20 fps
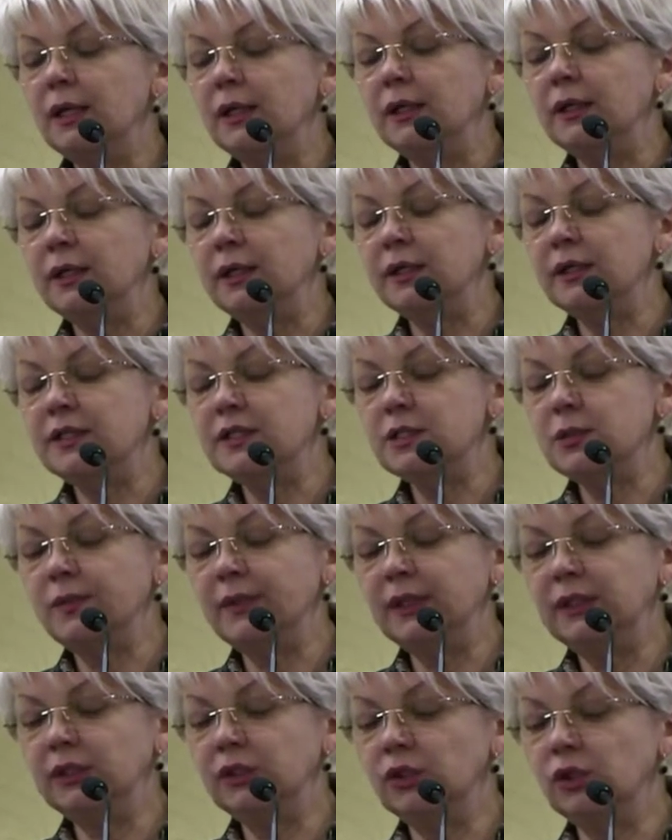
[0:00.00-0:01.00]
It's
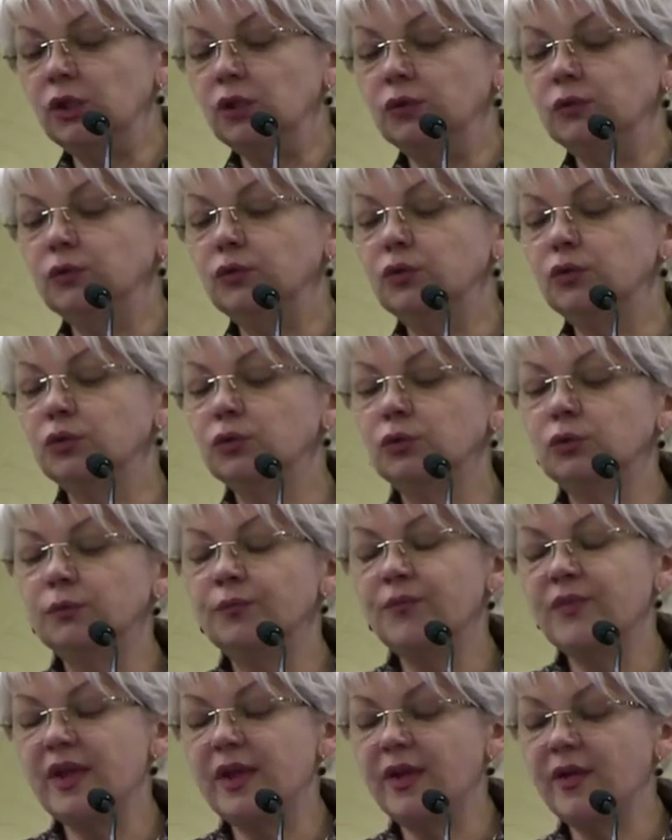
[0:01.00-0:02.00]
well known to
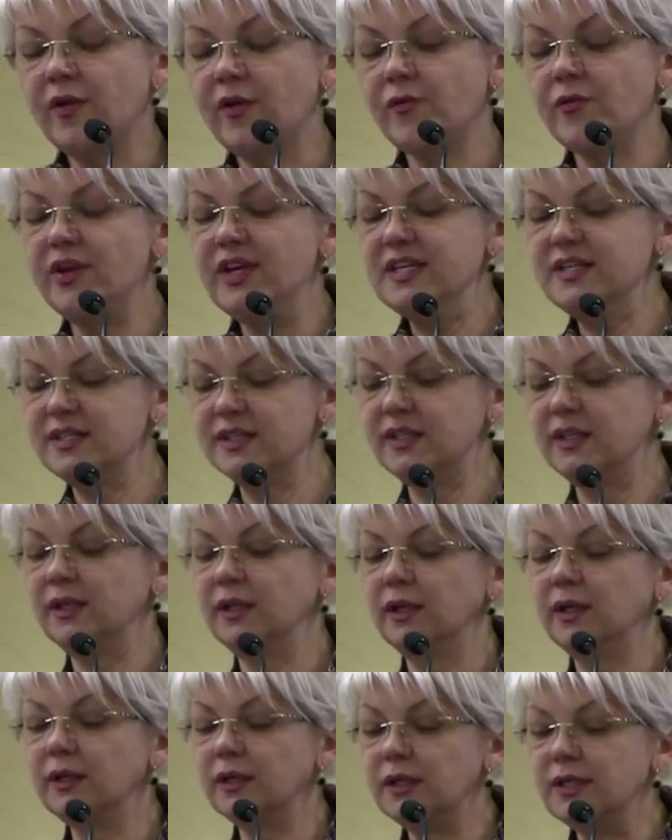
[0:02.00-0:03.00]

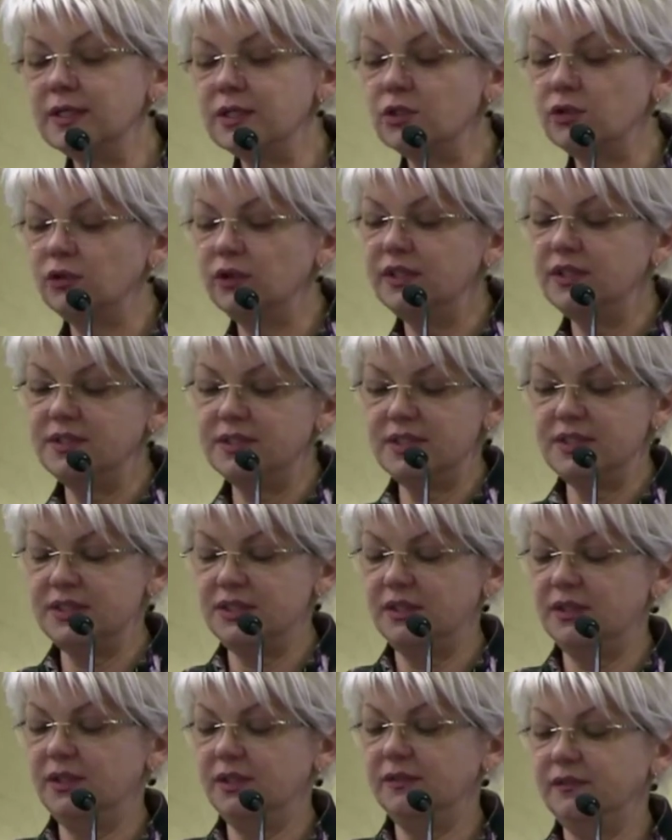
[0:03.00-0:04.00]
increasing insulin
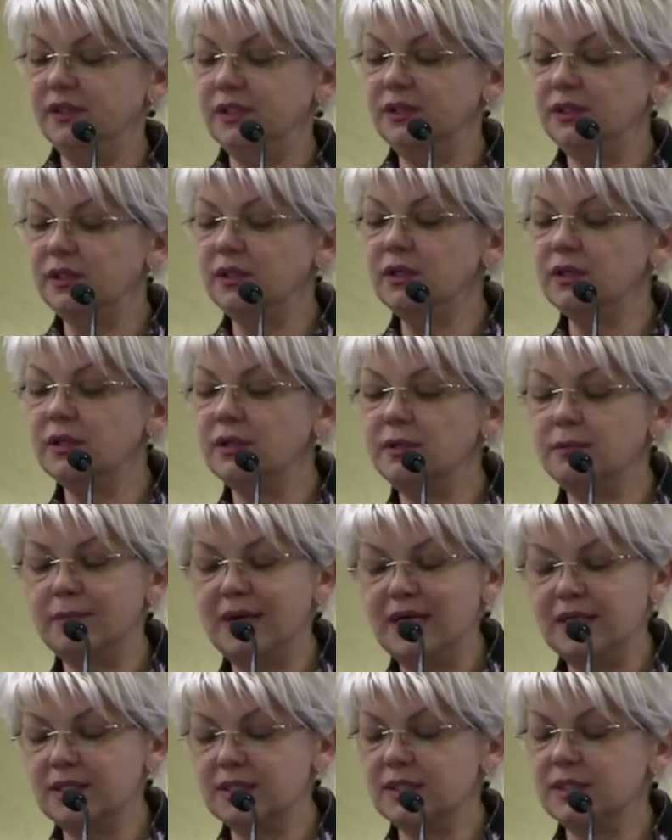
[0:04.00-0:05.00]
sensitivity in
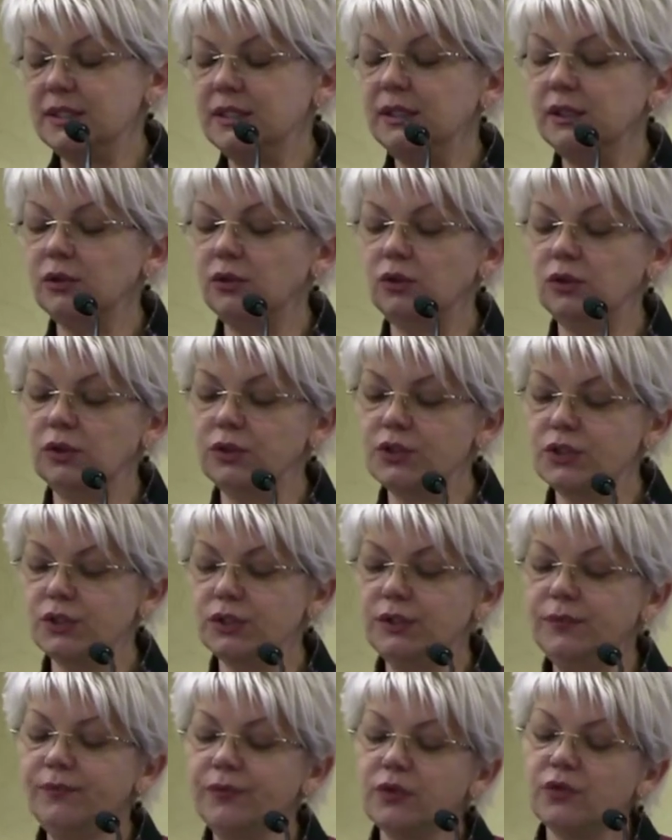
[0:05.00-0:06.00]
muscle,
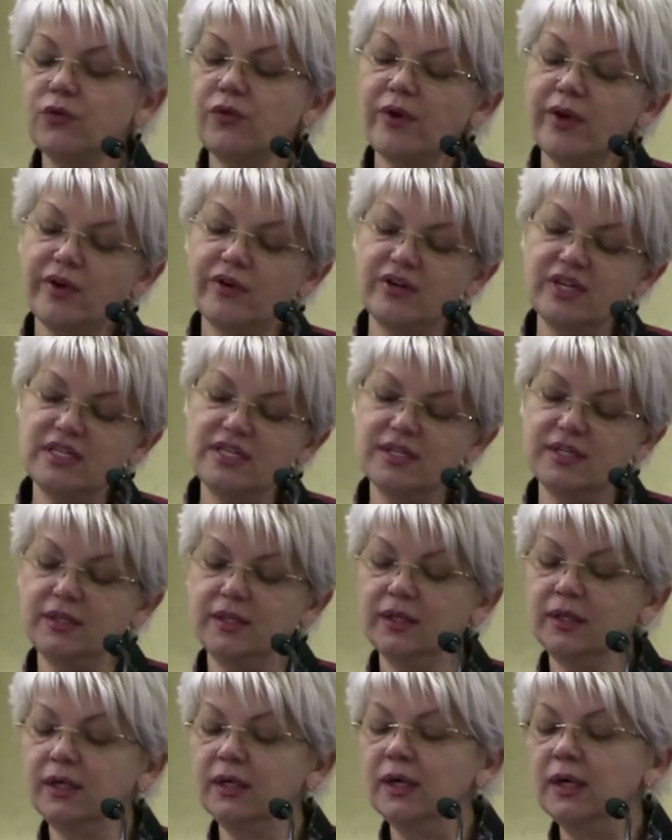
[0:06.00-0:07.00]
also to
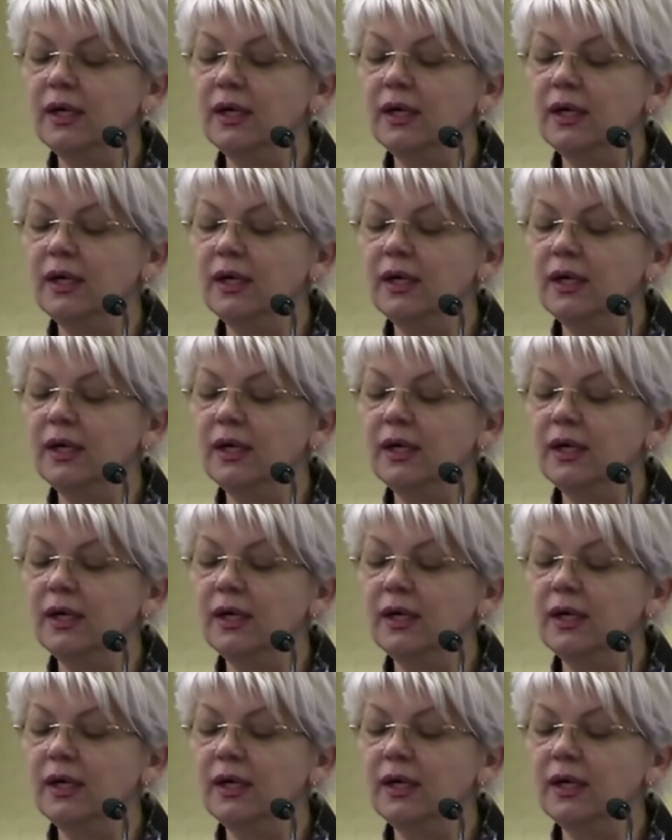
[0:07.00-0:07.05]
increasing